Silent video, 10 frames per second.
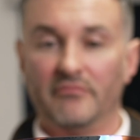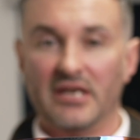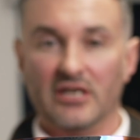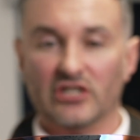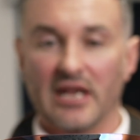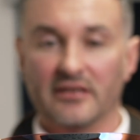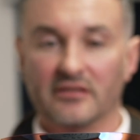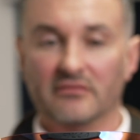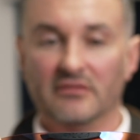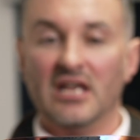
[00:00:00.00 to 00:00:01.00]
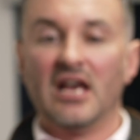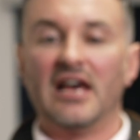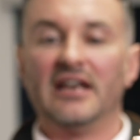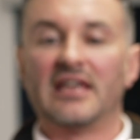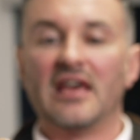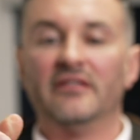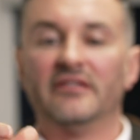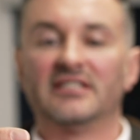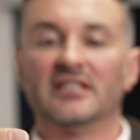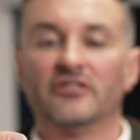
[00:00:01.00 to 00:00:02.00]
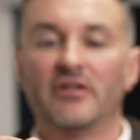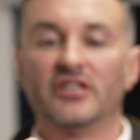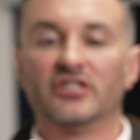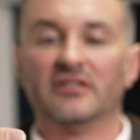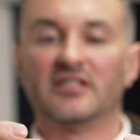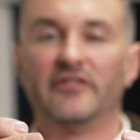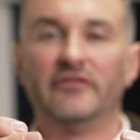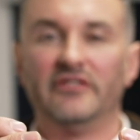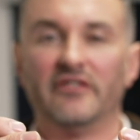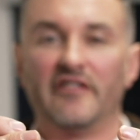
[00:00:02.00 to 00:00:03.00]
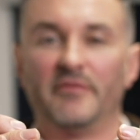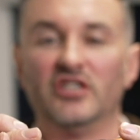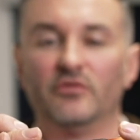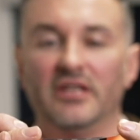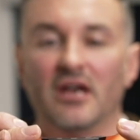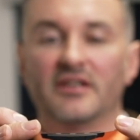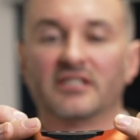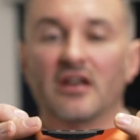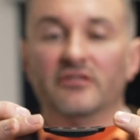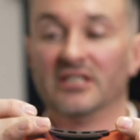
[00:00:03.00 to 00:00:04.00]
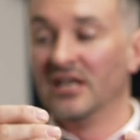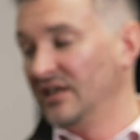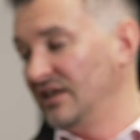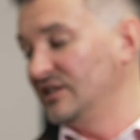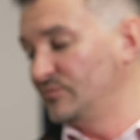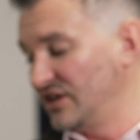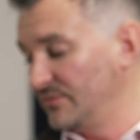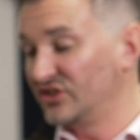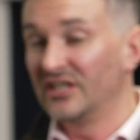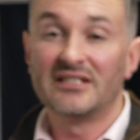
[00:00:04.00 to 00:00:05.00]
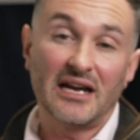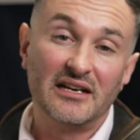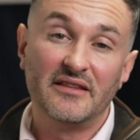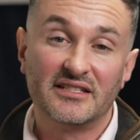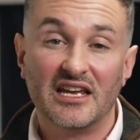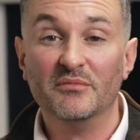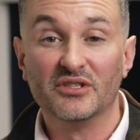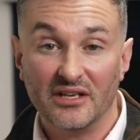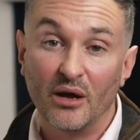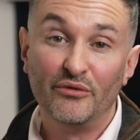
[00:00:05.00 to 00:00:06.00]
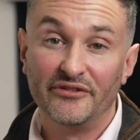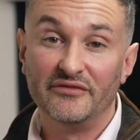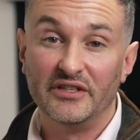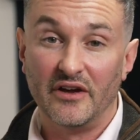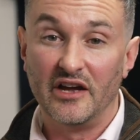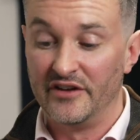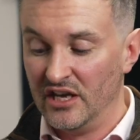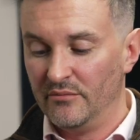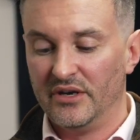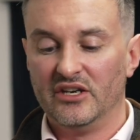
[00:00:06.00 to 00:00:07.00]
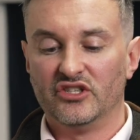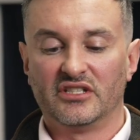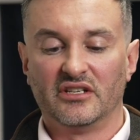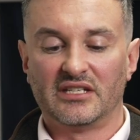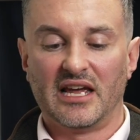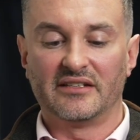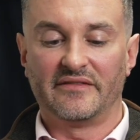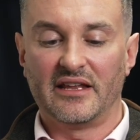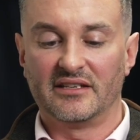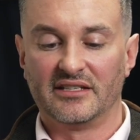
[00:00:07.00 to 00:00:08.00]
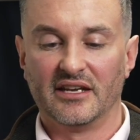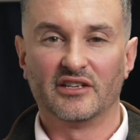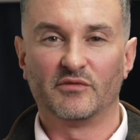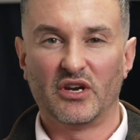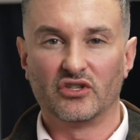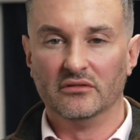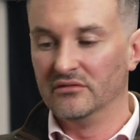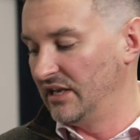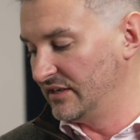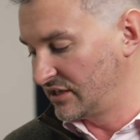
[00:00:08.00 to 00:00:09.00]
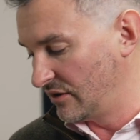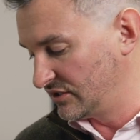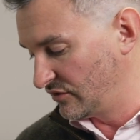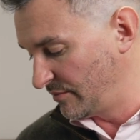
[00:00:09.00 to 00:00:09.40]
peach lens. And again, this iteration, this 55 peach with the ice coating, is pretty much exactly the same as the old 55, but it just has that special lens coating on the